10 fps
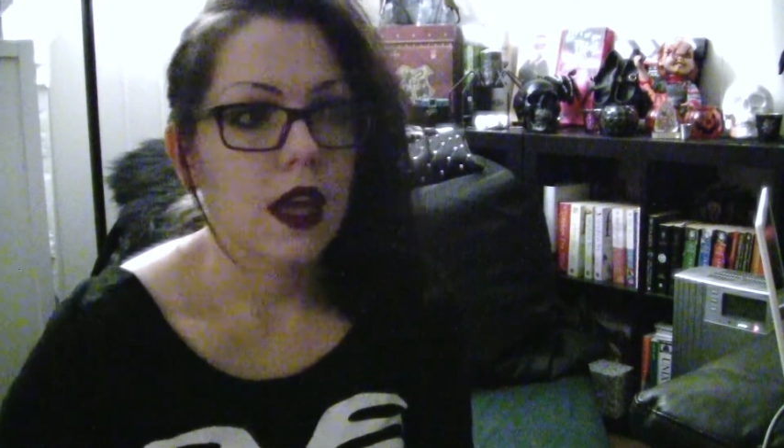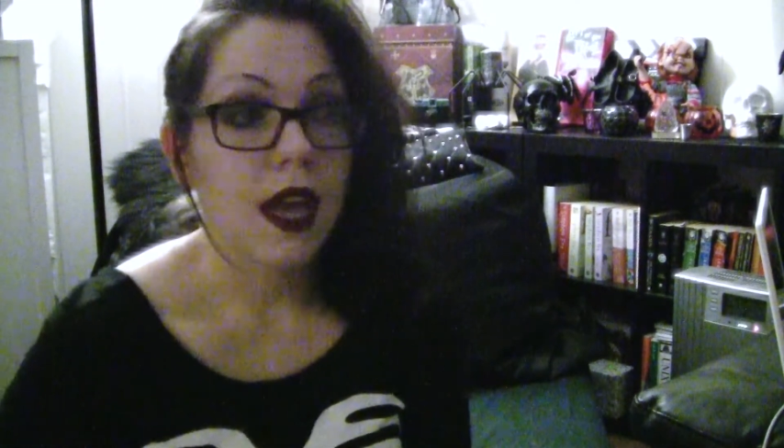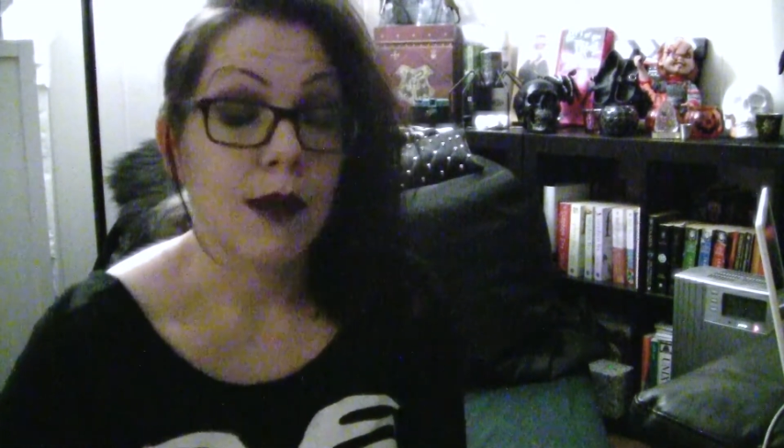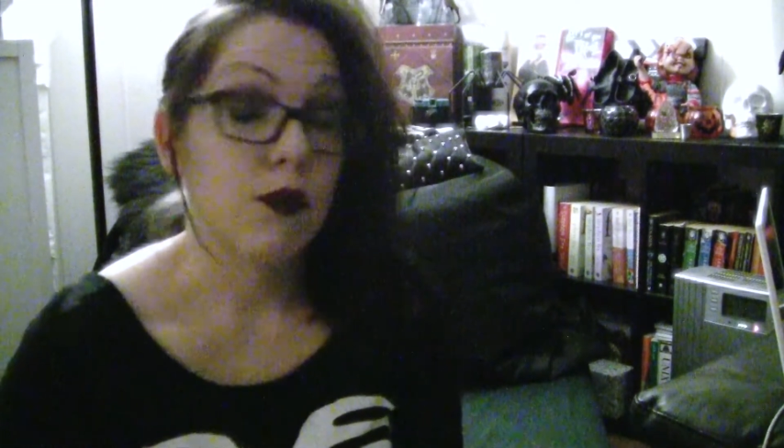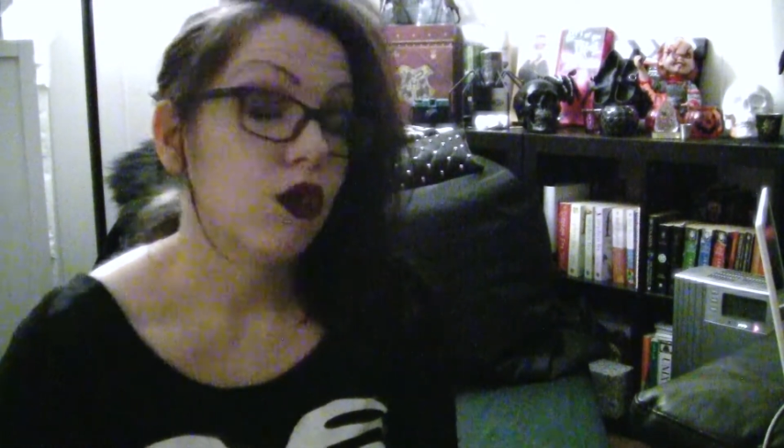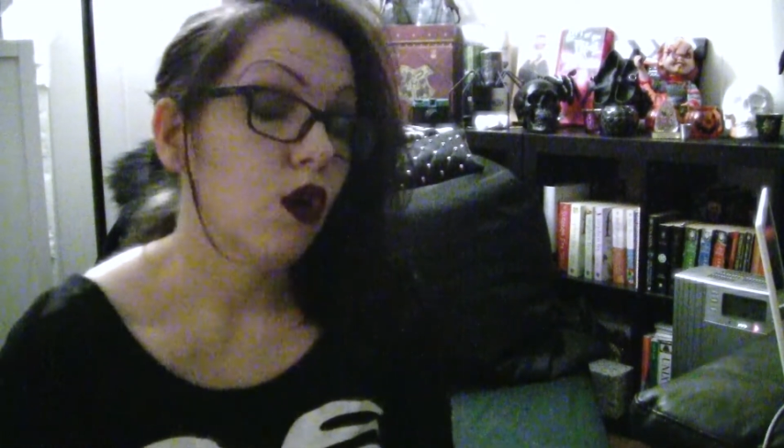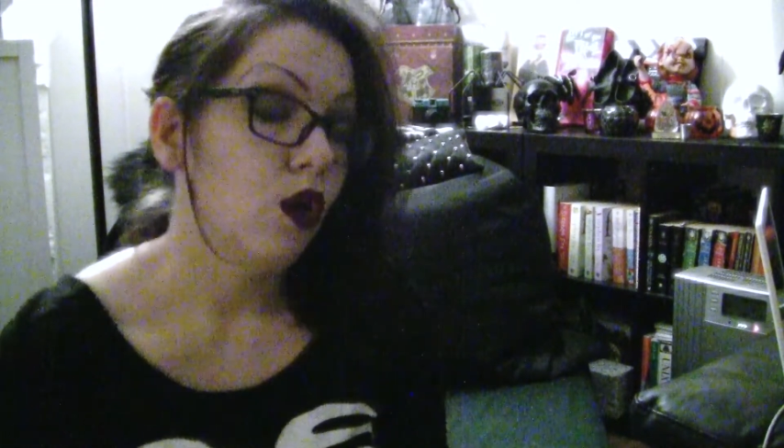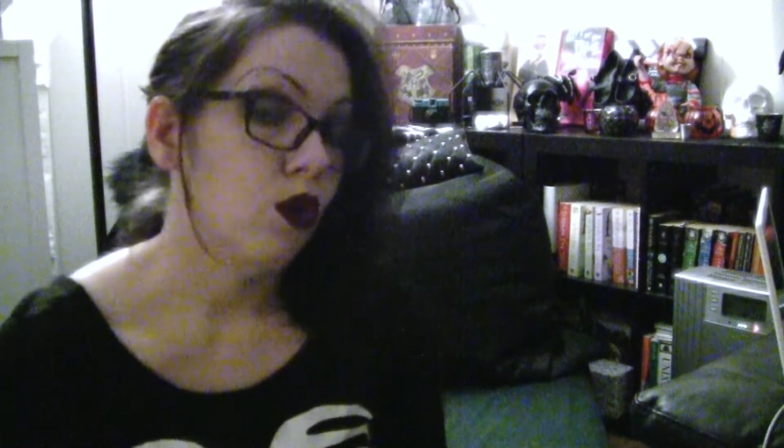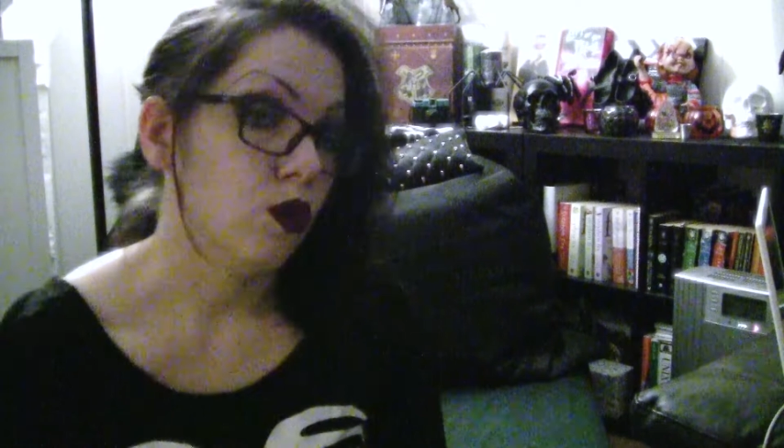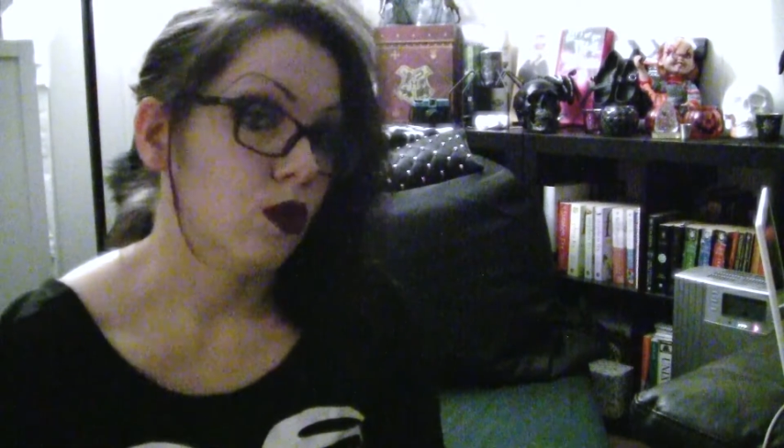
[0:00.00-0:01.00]
And I'm
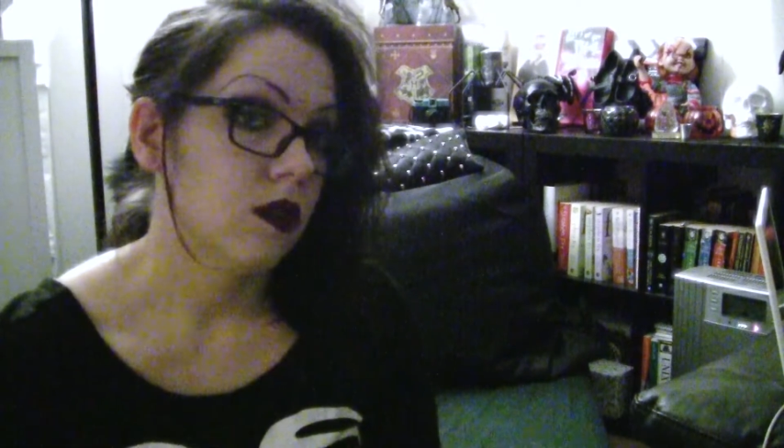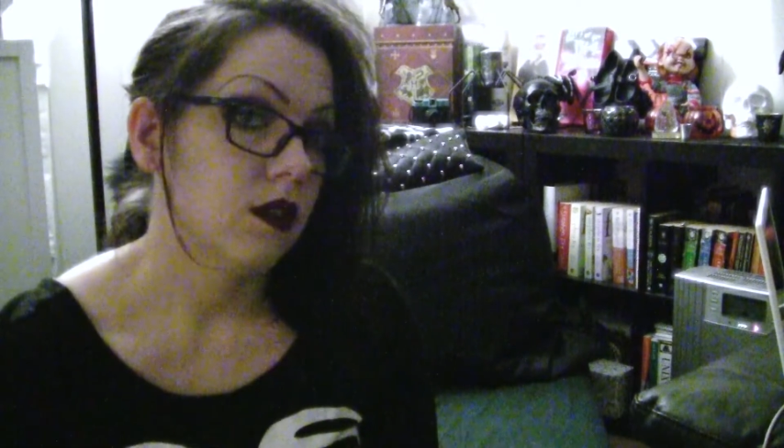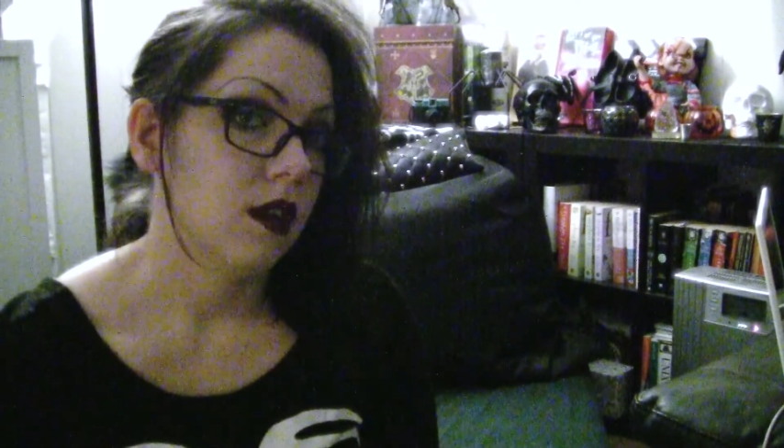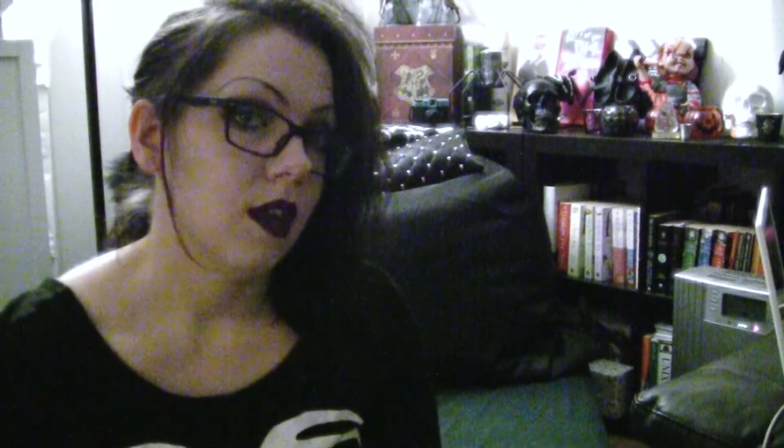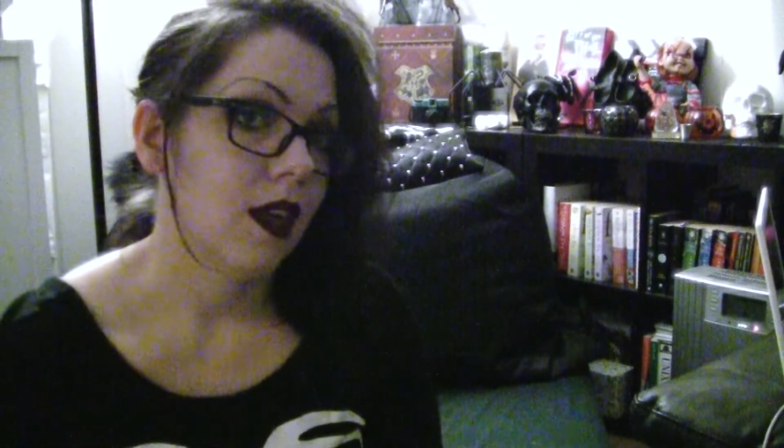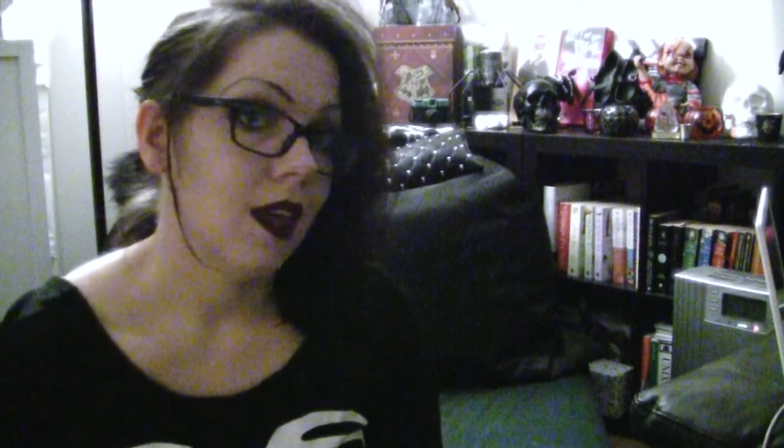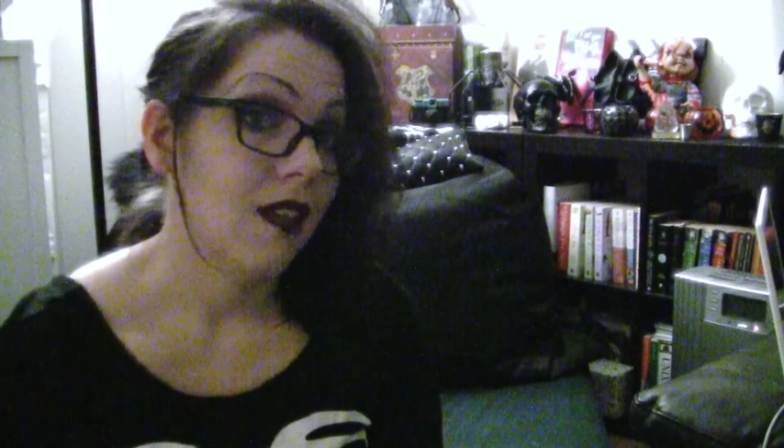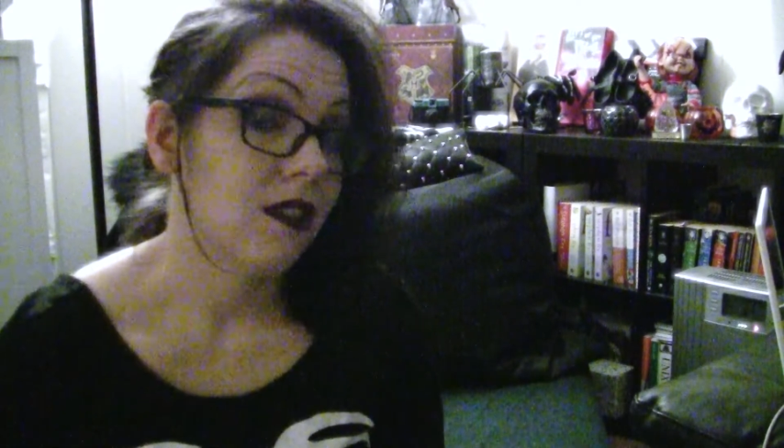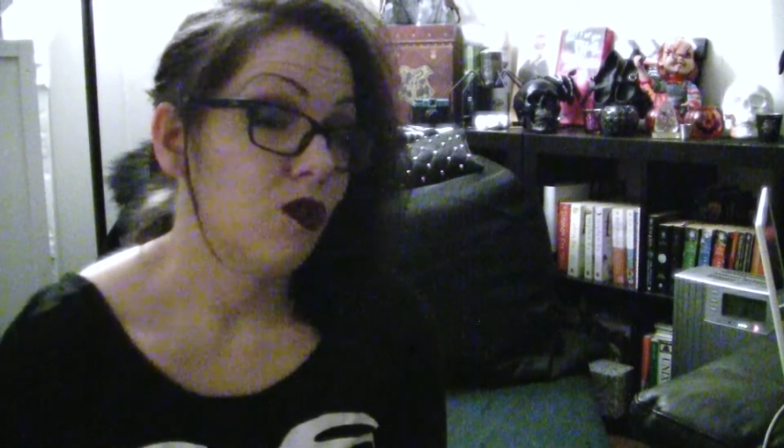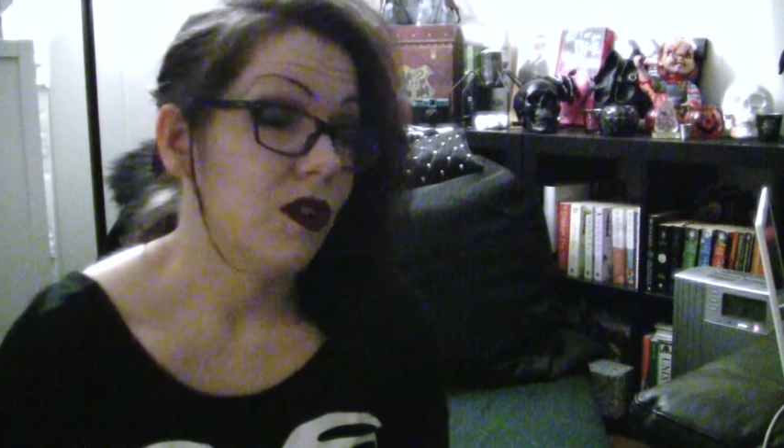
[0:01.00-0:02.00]
told
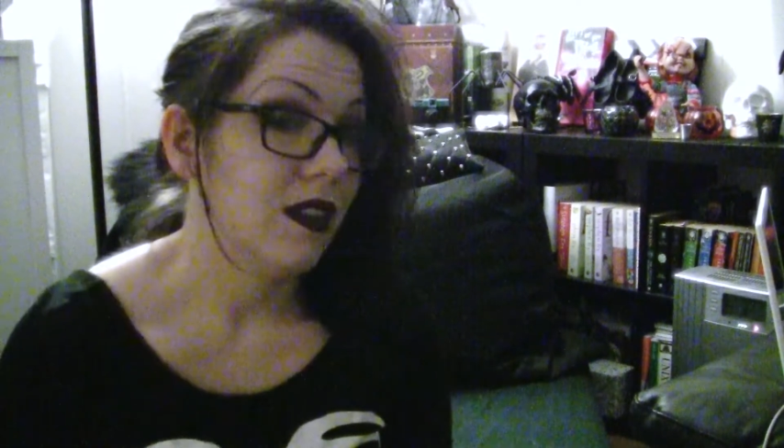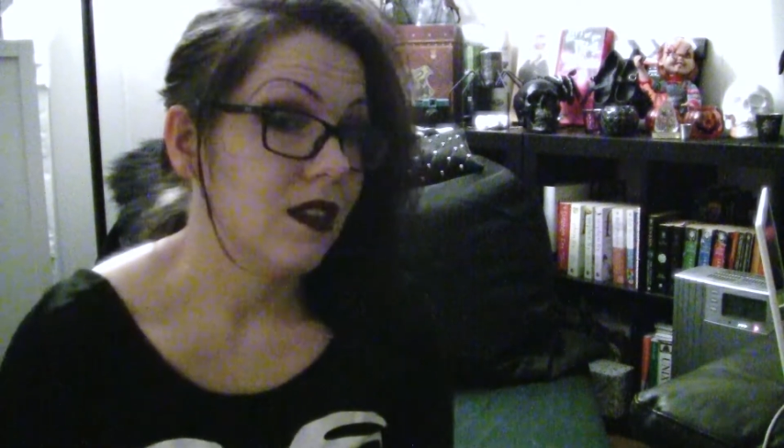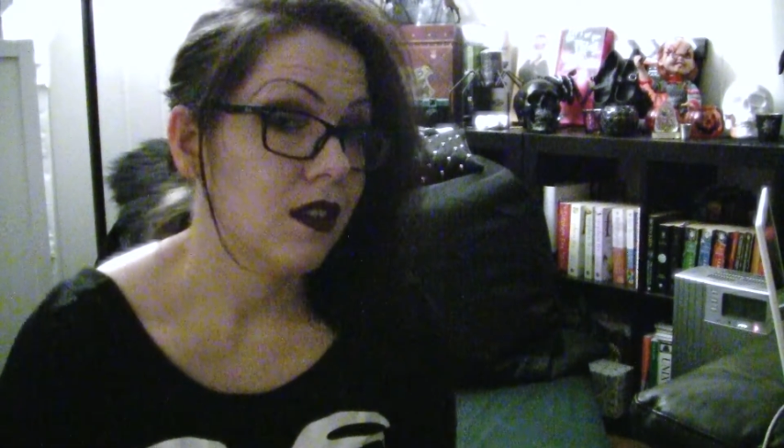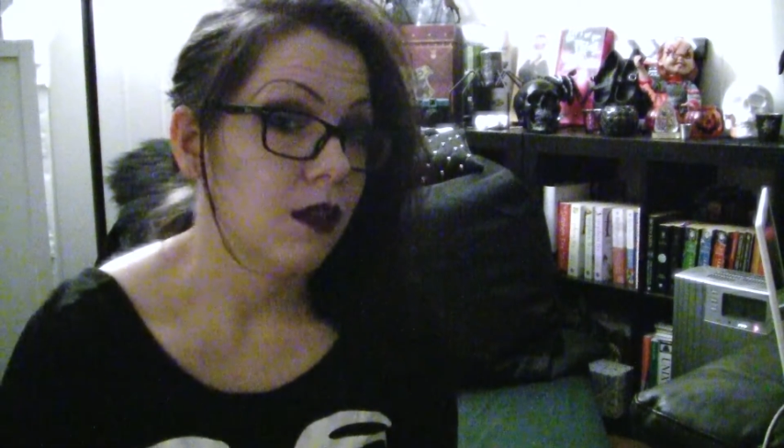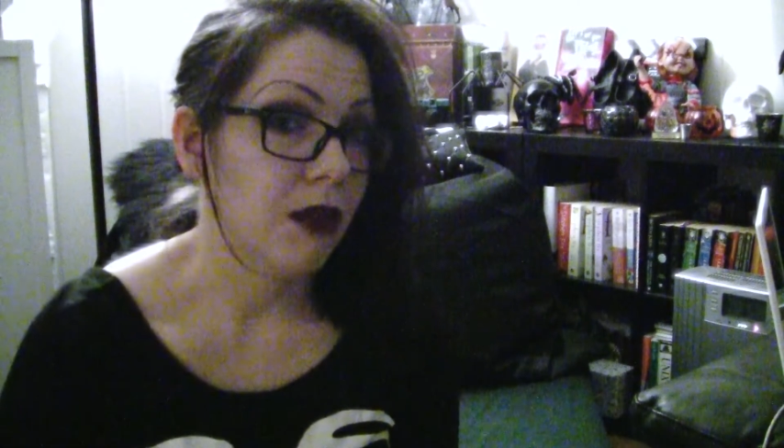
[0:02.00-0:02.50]
it's a realistic